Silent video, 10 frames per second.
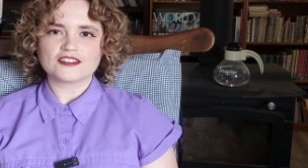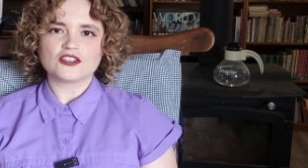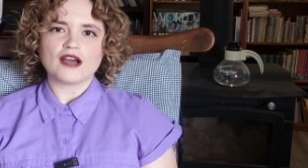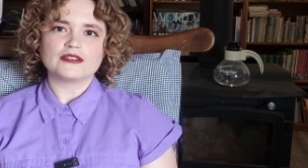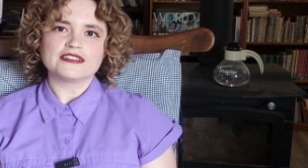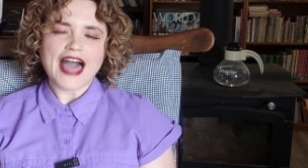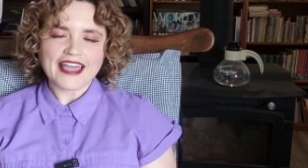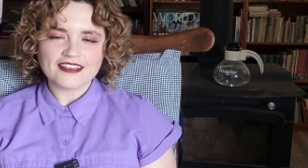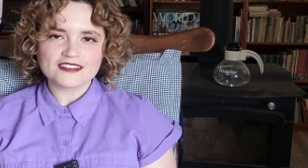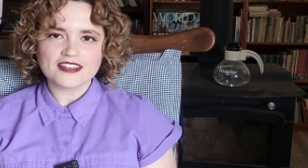And so I was
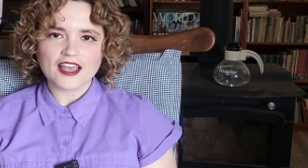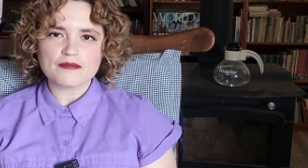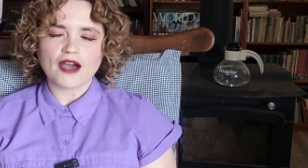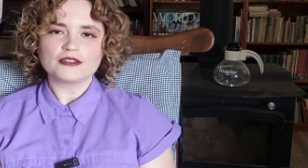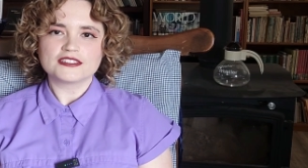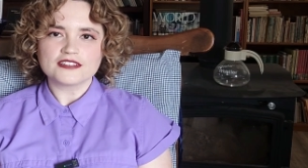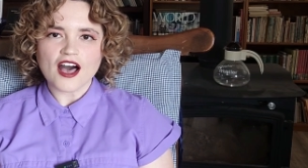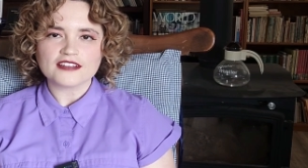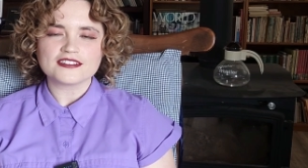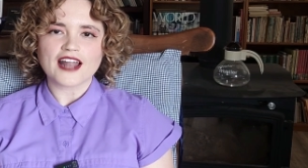lacking sleep, I was
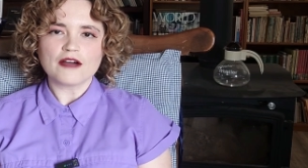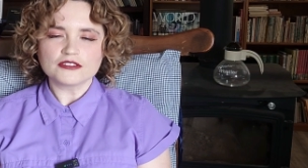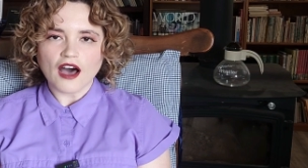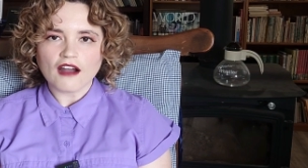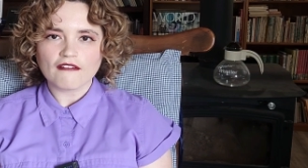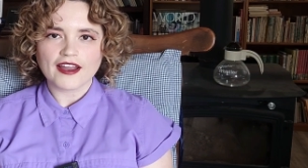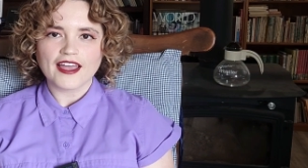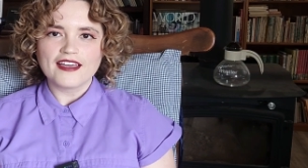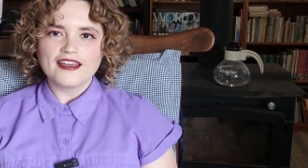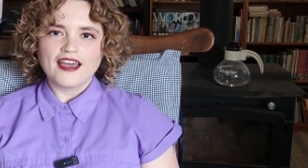exhausted, I was
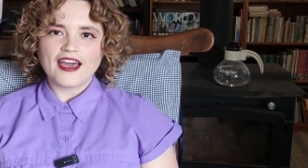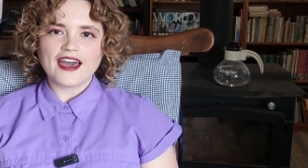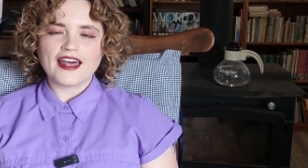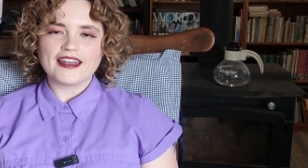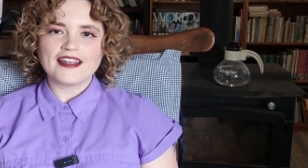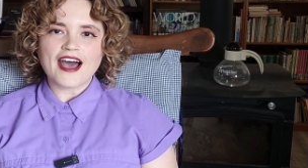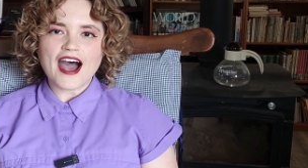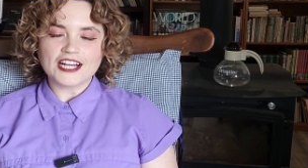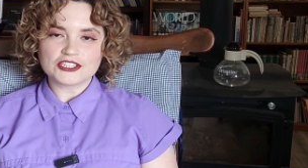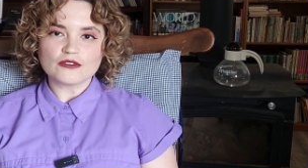hungry, and
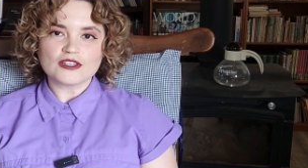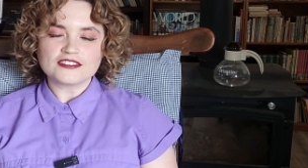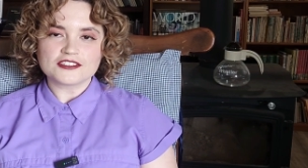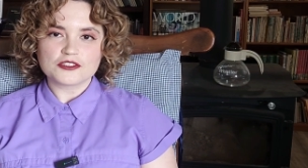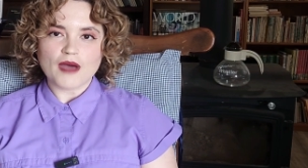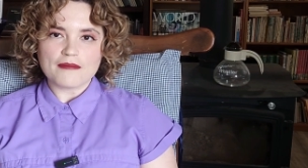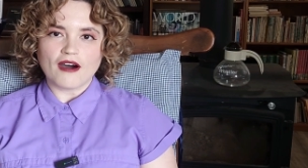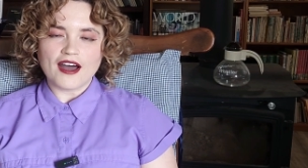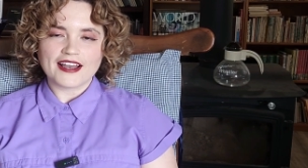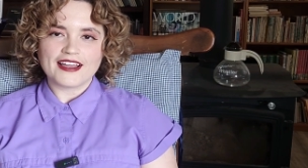I should have listened to my
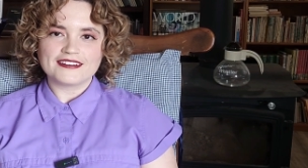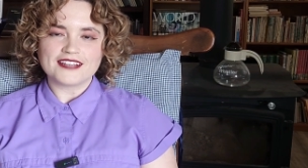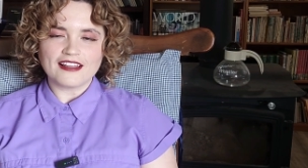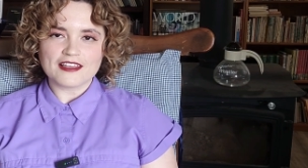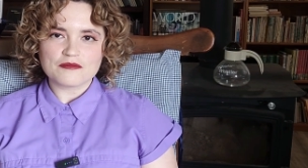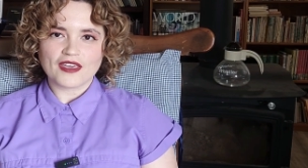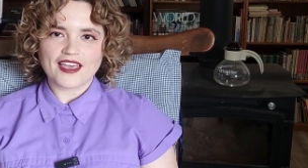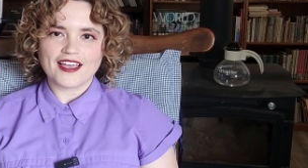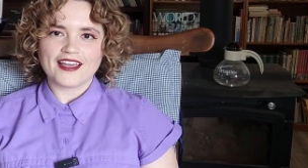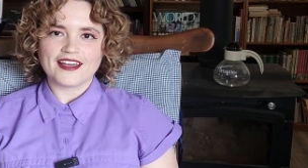body telling
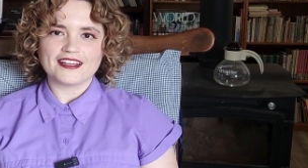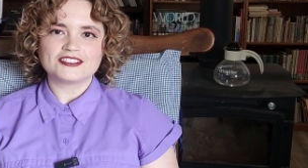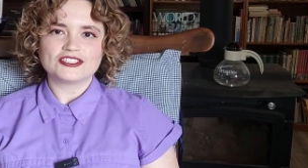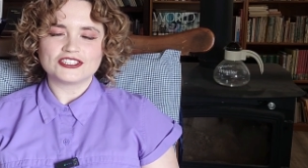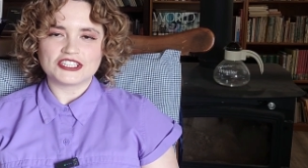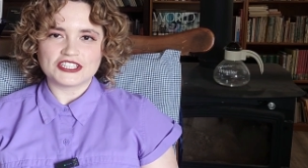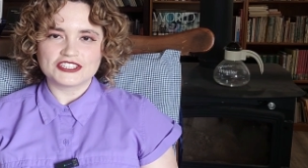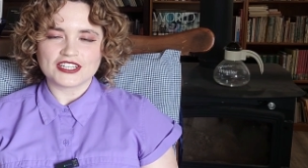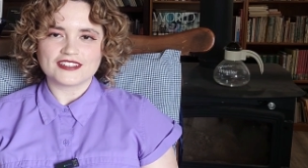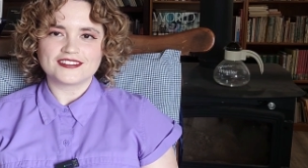me to
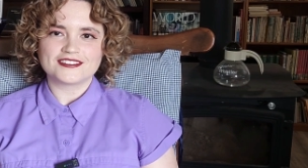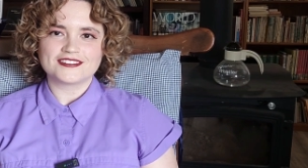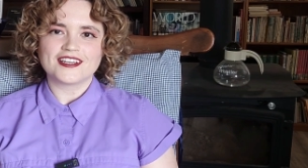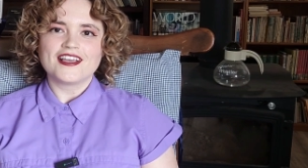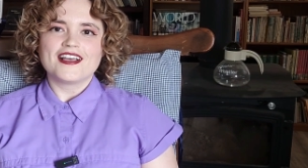just